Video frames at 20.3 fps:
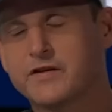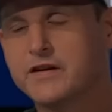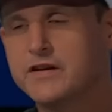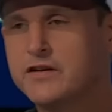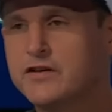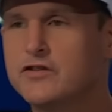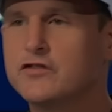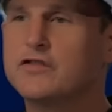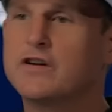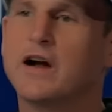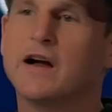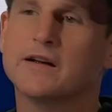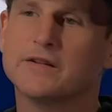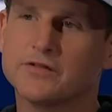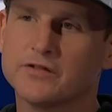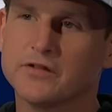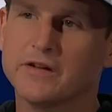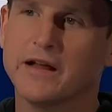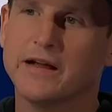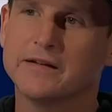think you
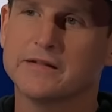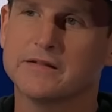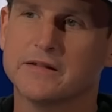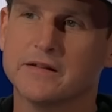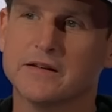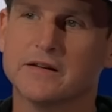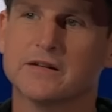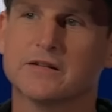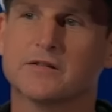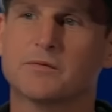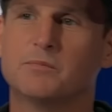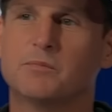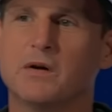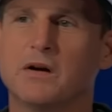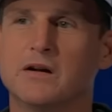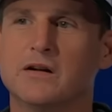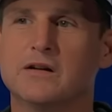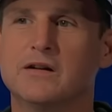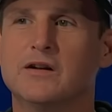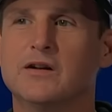guys are like this,
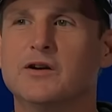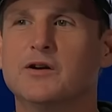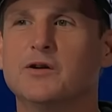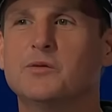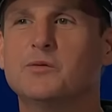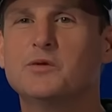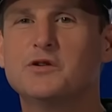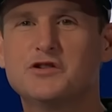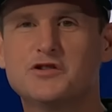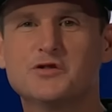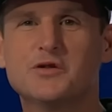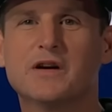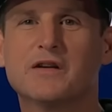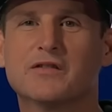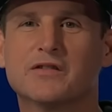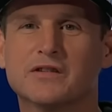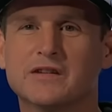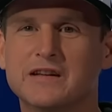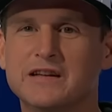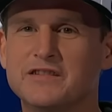but would you
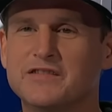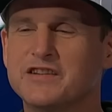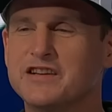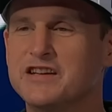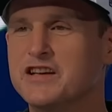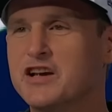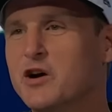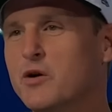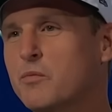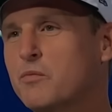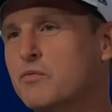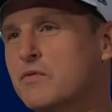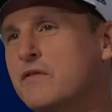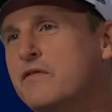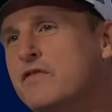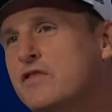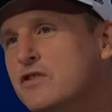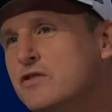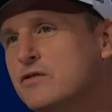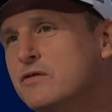ever leave a Yelp
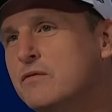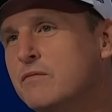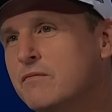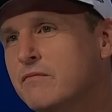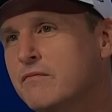review?